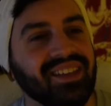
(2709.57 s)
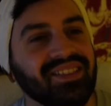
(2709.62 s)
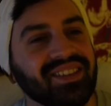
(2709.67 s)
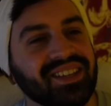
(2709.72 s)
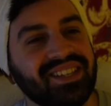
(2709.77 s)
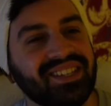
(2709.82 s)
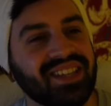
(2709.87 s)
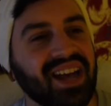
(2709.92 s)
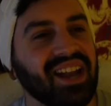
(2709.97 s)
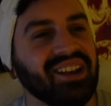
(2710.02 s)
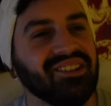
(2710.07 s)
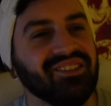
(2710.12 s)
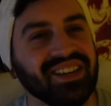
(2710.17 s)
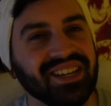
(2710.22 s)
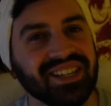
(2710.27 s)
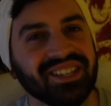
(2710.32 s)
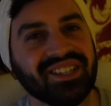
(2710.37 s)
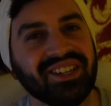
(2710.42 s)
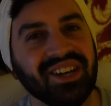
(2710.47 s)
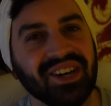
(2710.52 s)
And the
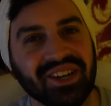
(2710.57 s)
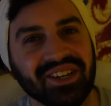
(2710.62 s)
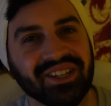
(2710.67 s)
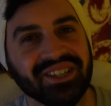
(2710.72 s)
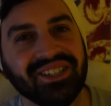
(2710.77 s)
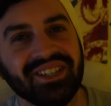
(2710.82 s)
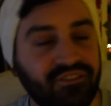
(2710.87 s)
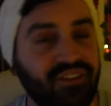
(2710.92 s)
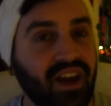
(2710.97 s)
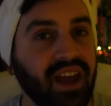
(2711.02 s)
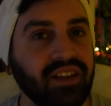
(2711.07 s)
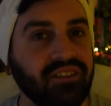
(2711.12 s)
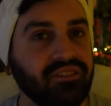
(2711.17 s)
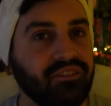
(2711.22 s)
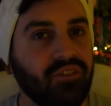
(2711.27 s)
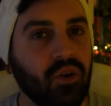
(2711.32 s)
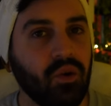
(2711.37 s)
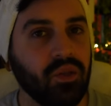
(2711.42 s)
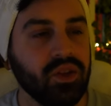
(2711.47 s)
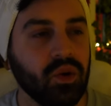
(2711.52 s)
salary is good, fighting
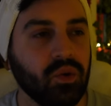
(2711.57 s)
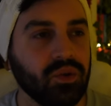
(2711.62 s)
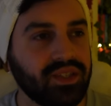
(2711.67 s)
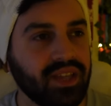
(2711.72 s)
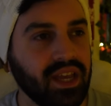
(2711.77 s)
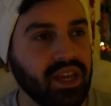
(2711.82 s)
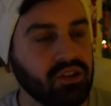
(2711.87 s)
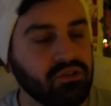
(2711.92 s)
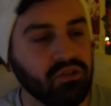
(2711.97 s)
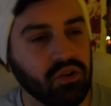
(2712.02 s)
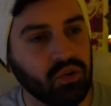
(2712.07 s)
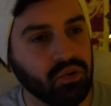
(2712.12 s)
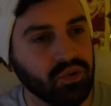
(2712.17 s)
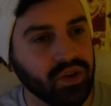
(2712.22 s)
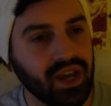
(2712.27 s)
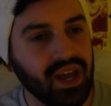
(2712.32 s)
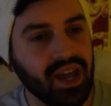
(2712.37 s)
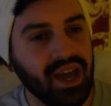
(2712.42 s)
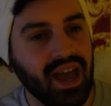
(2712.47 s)
for the All Saint Crown.